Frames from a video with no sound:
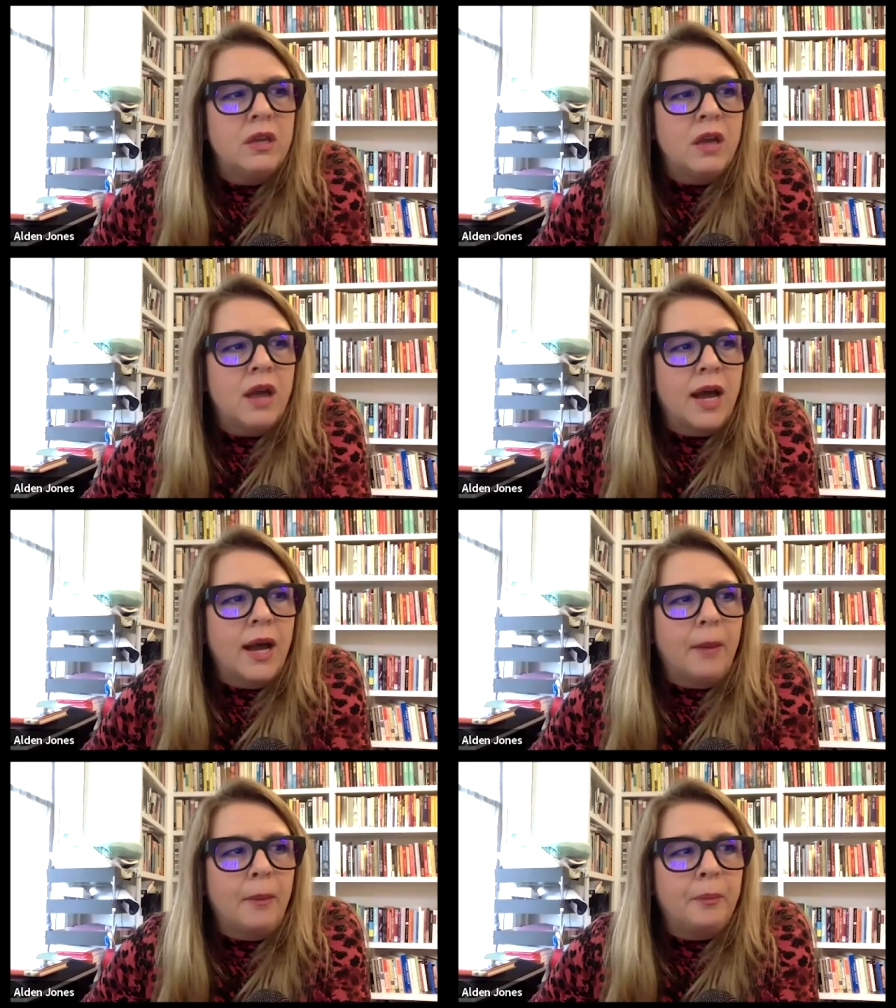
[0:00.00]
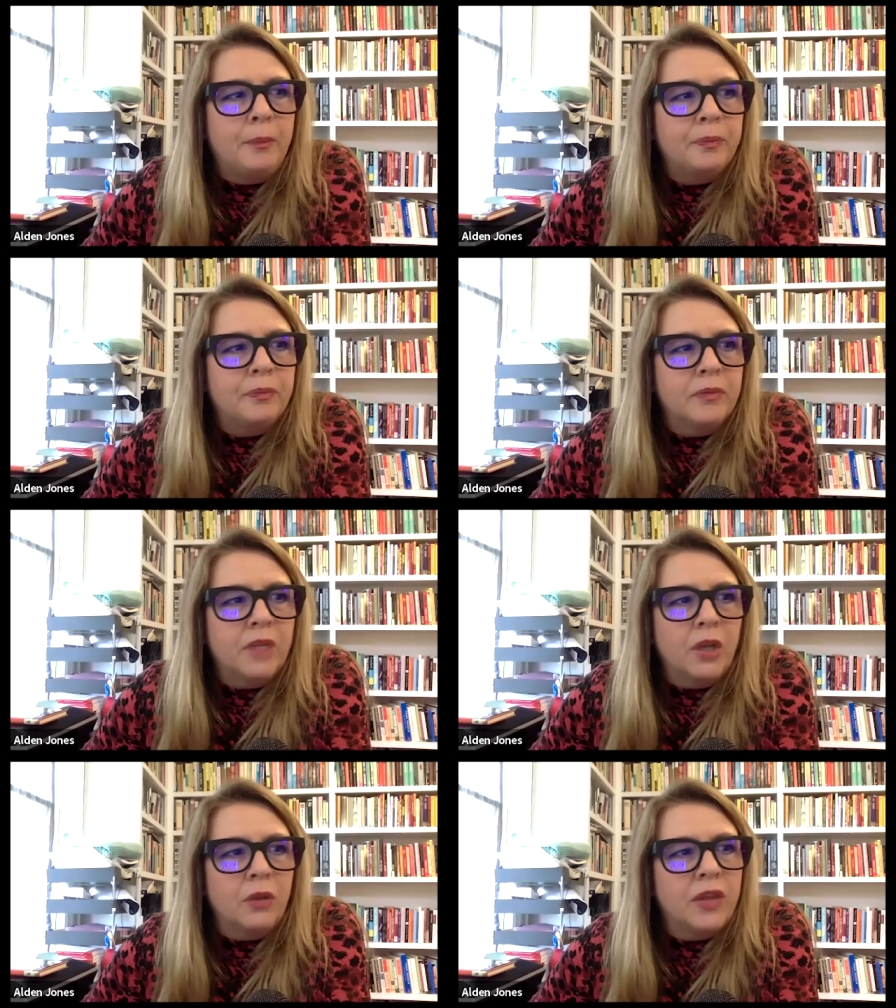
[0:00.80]
um,
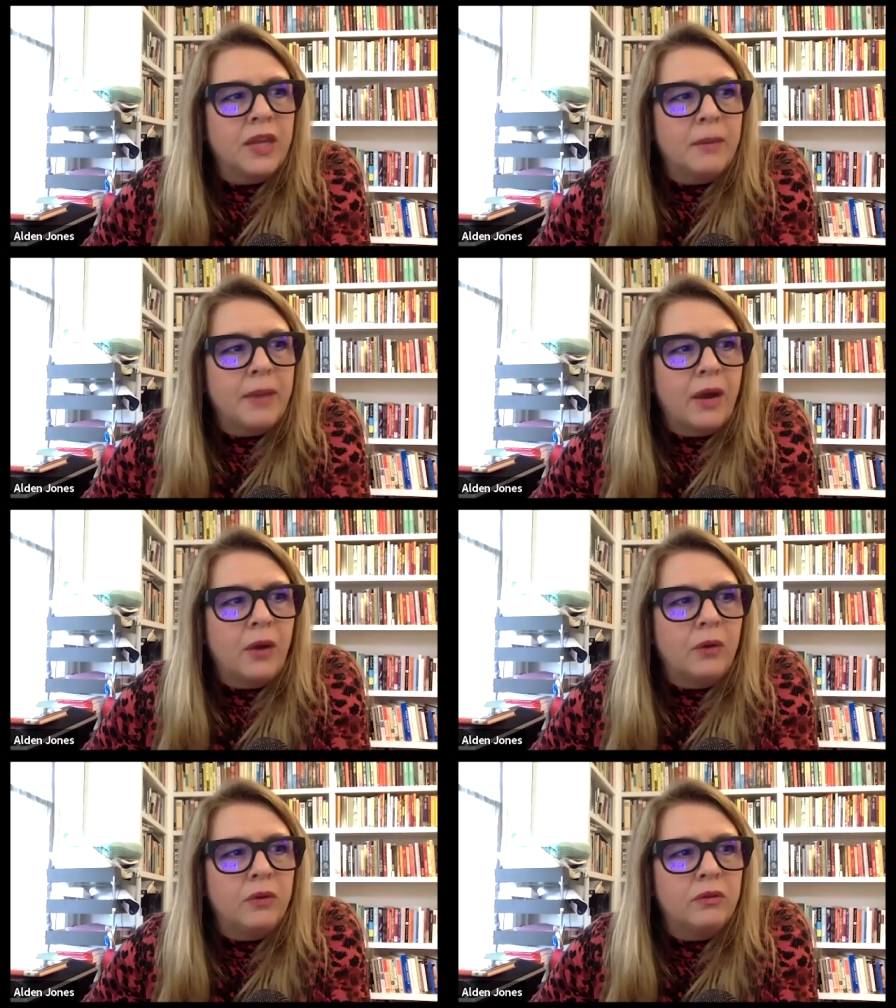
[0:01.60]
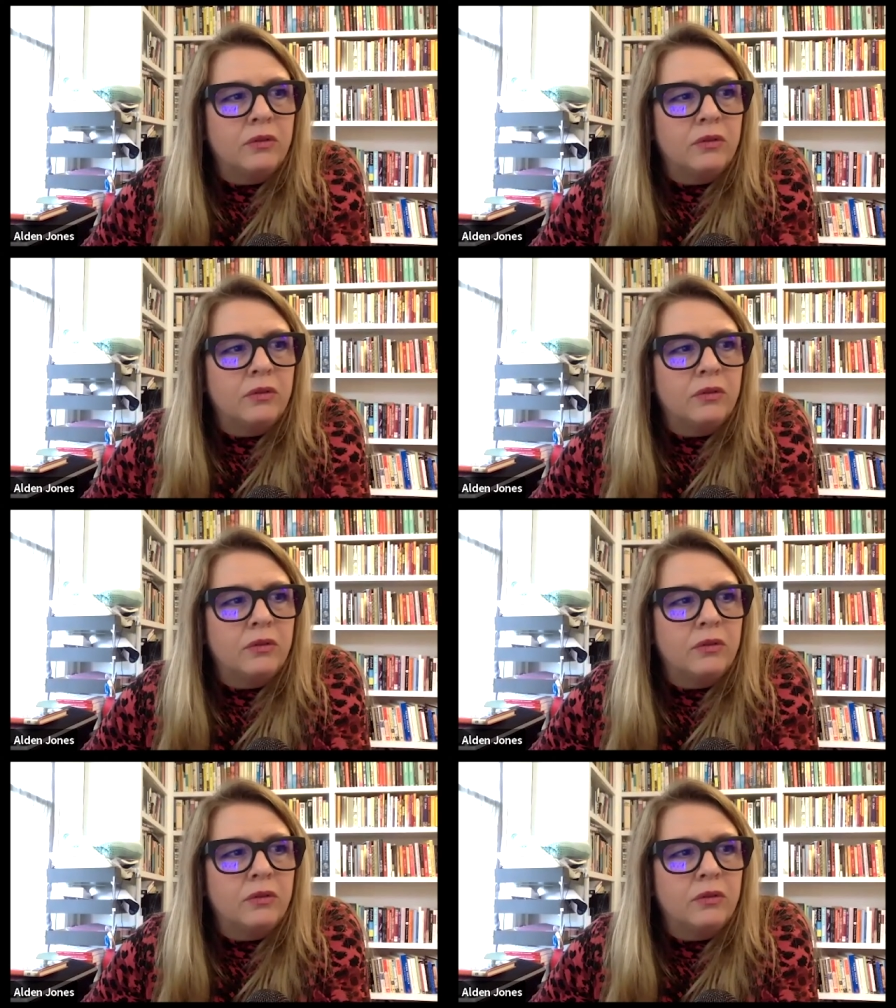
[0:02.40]
you know think about